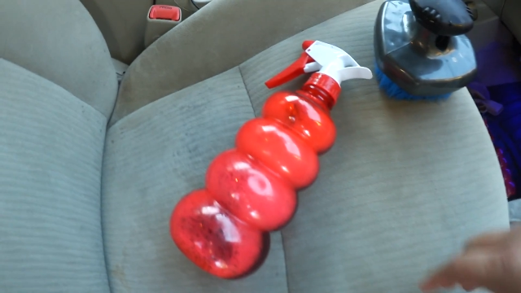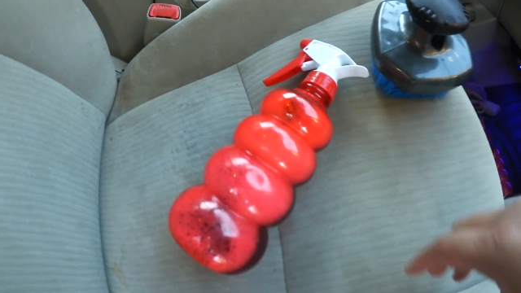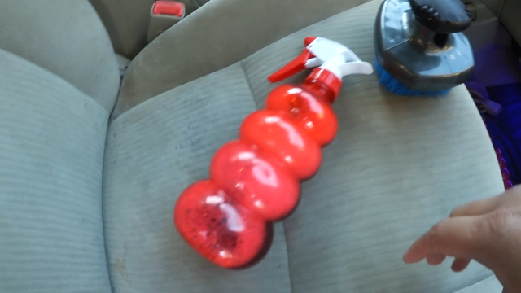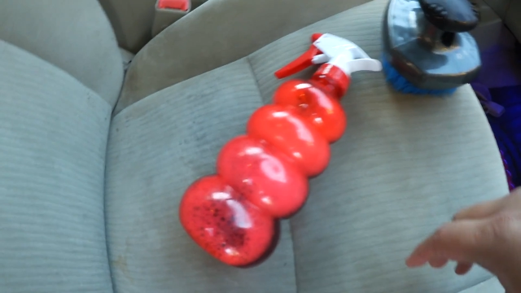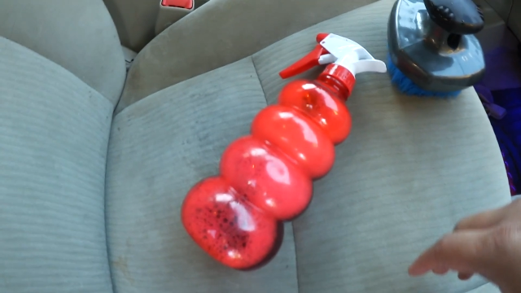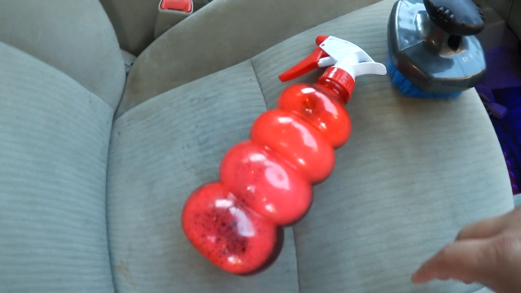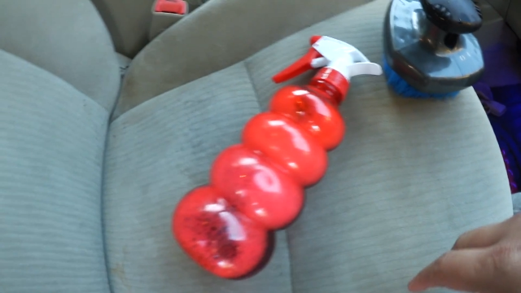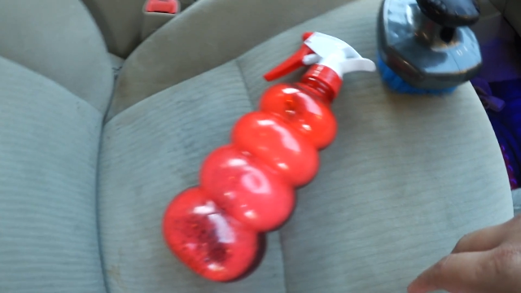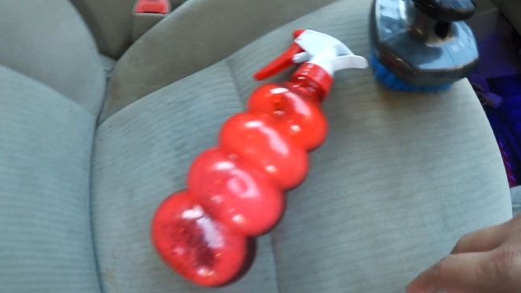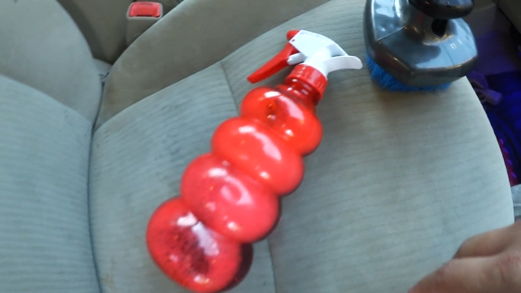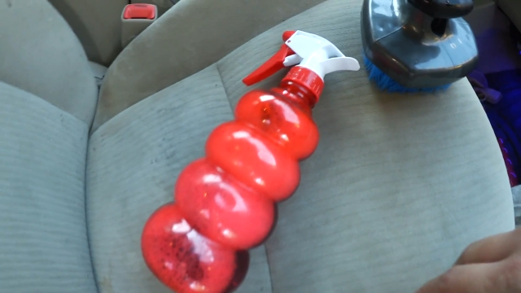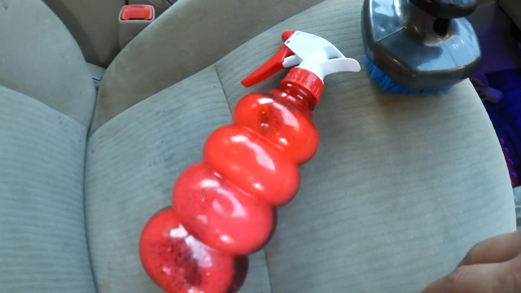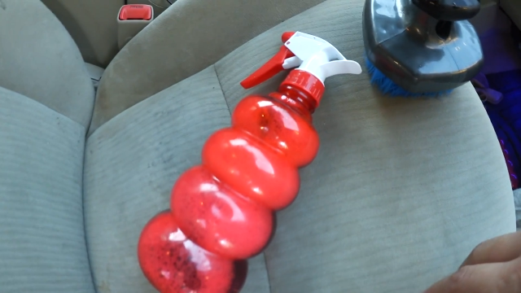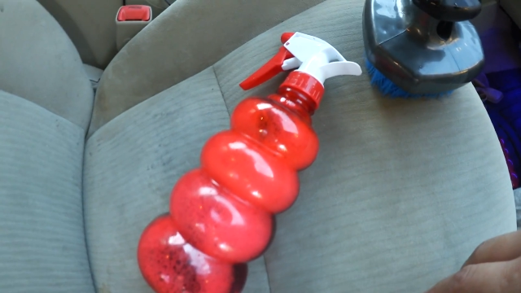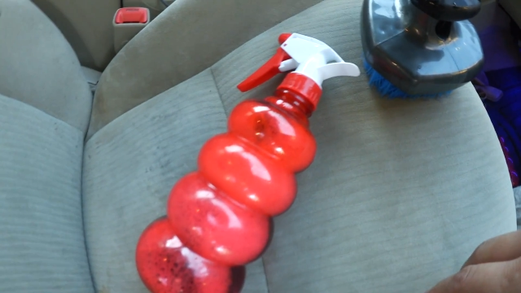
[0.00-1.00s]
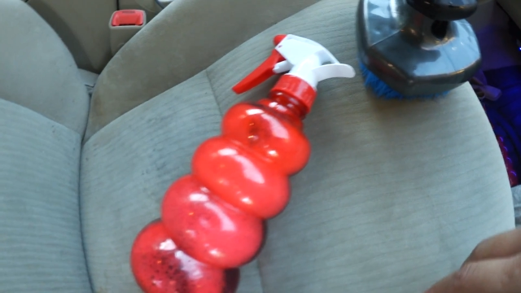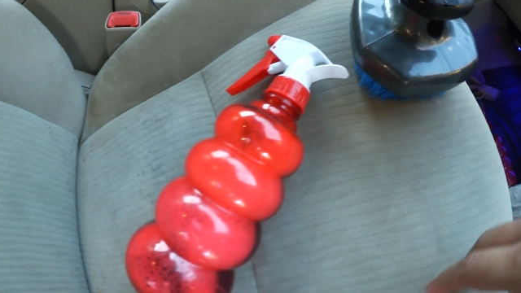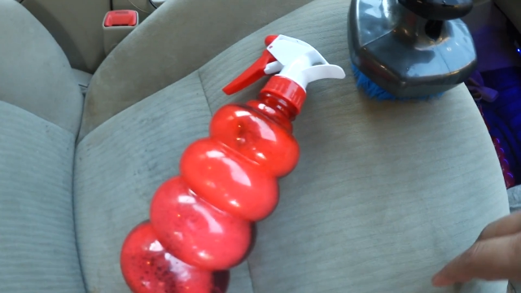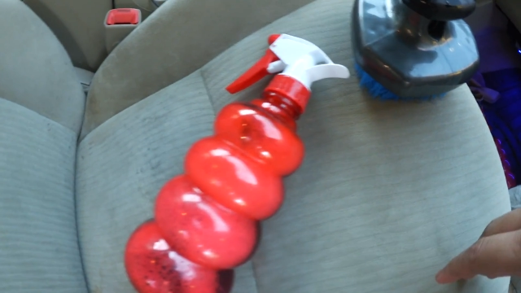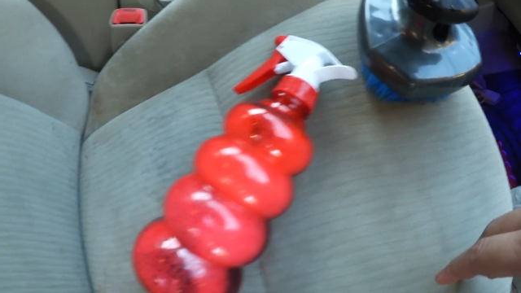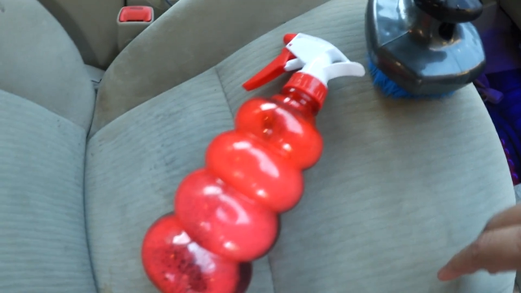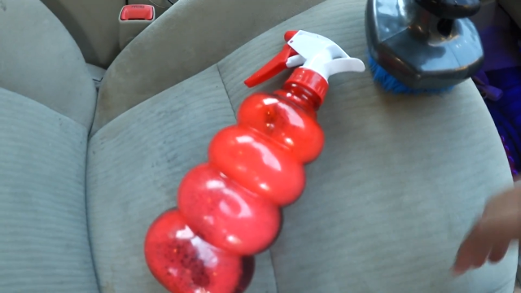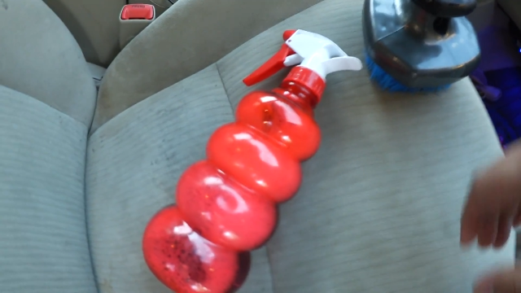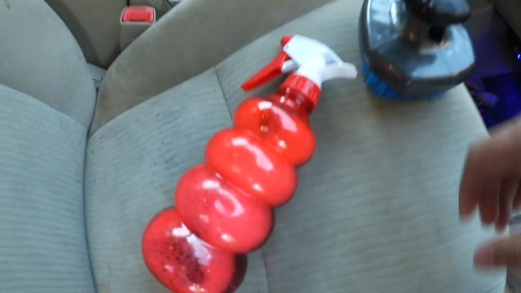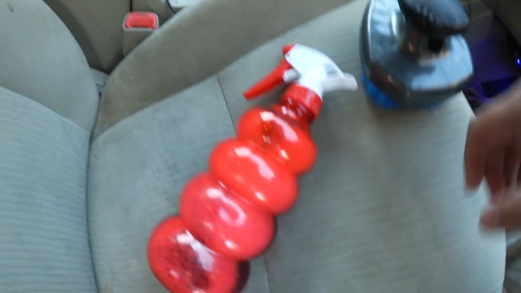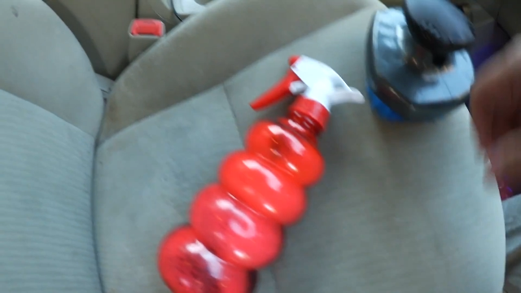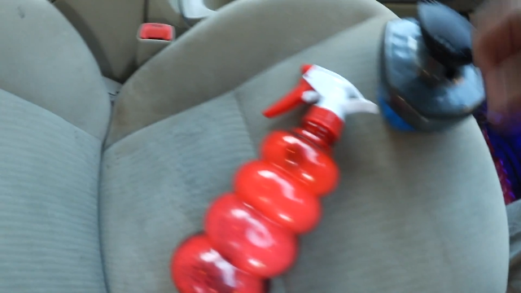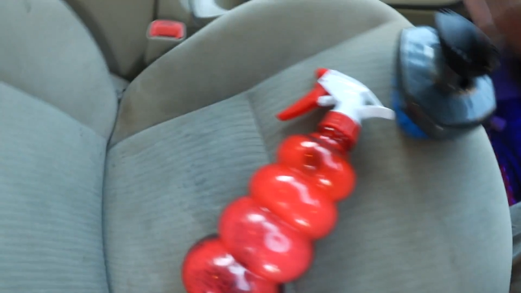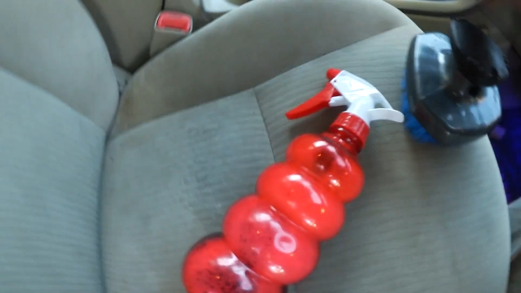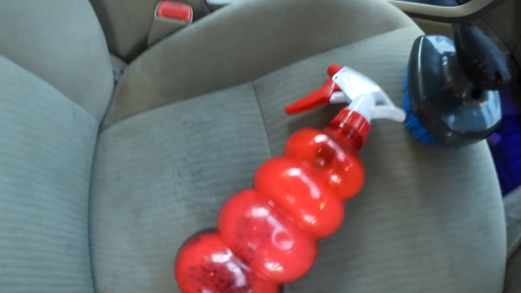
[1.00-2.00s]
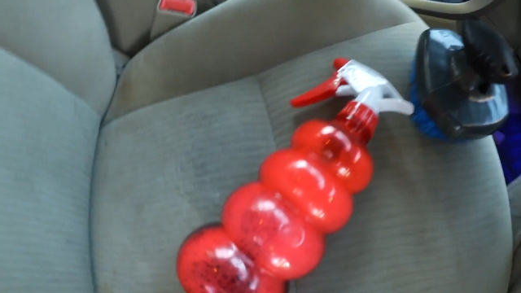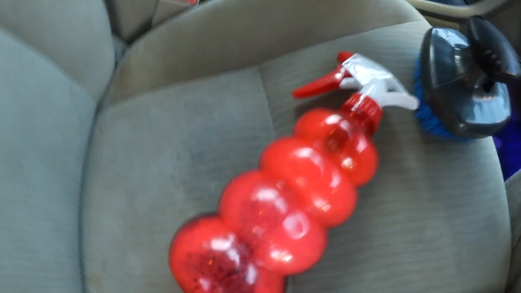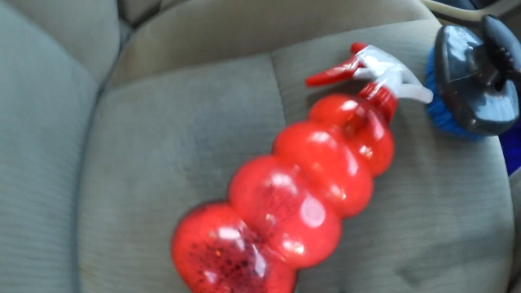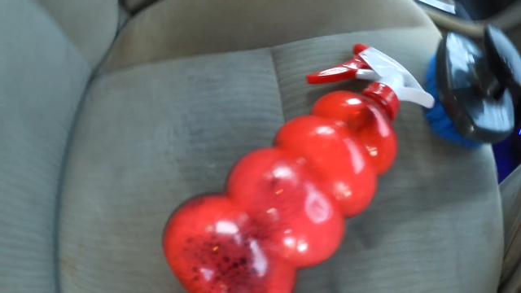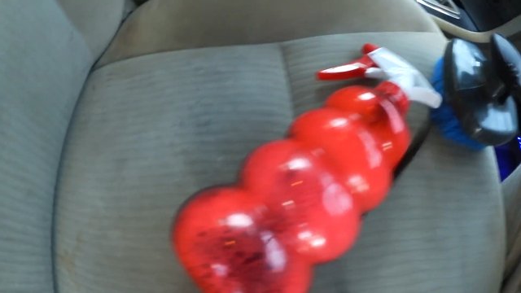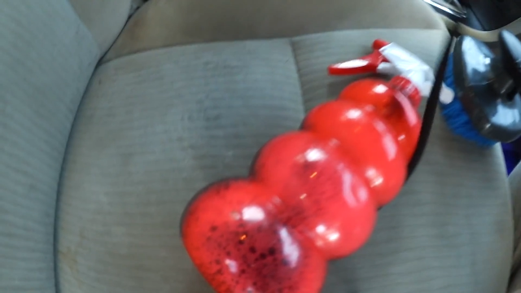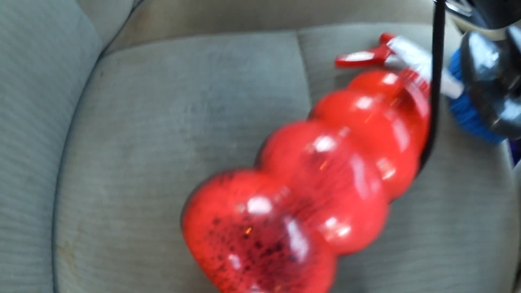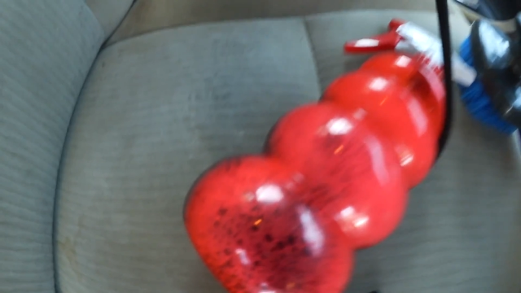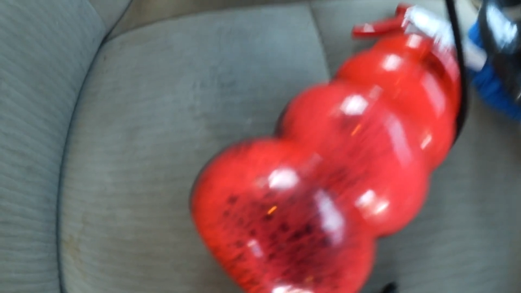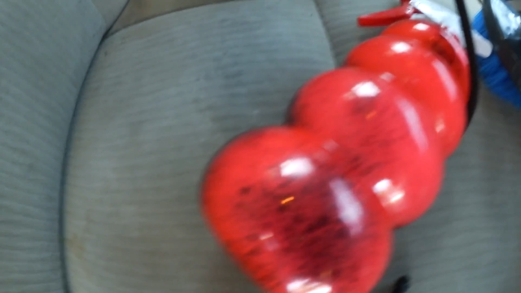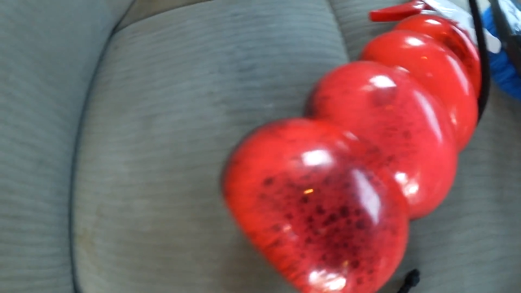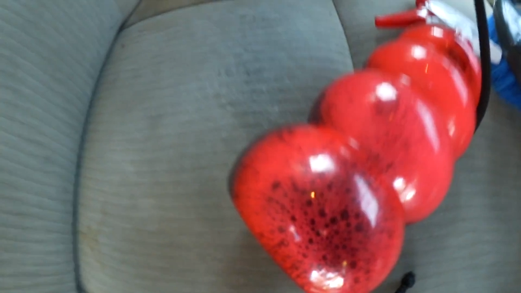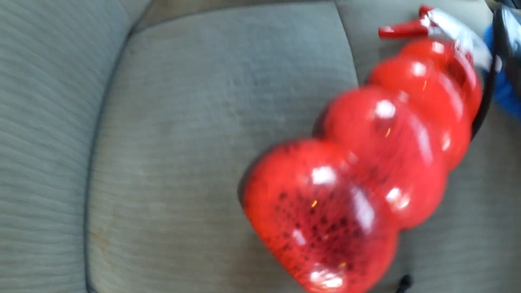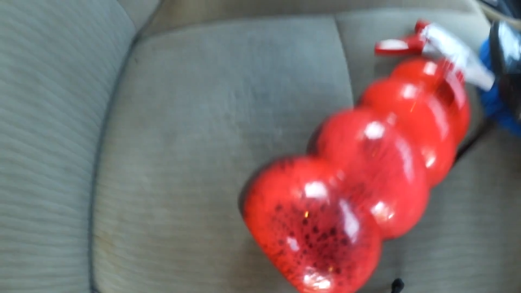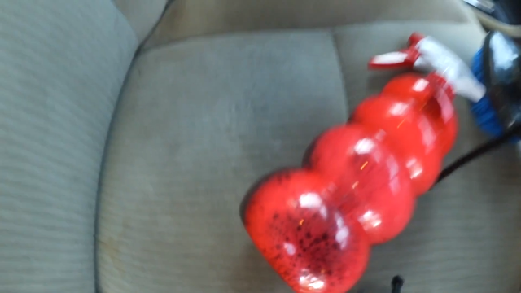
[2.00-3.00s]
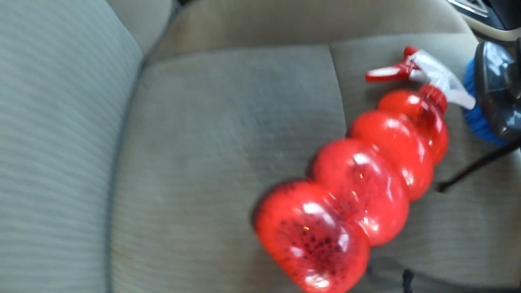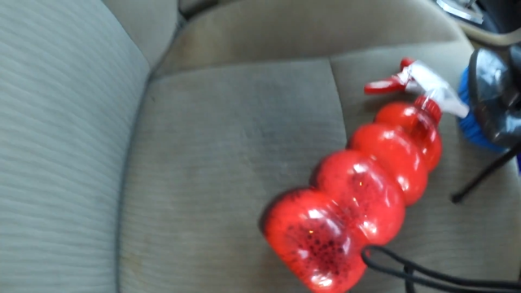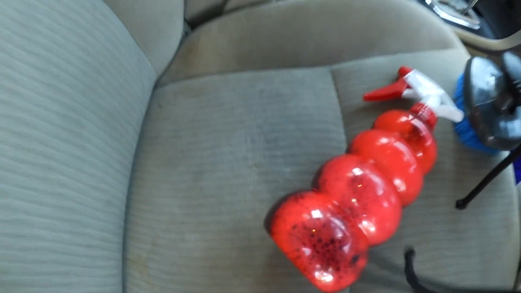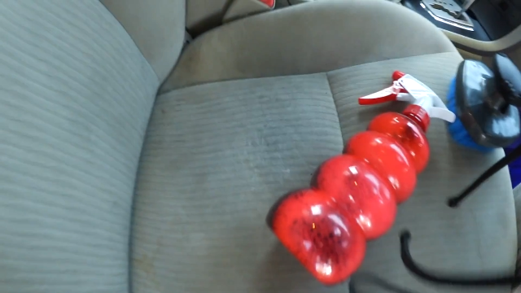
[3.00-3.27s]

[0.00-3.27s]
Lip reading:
(no speaker visible)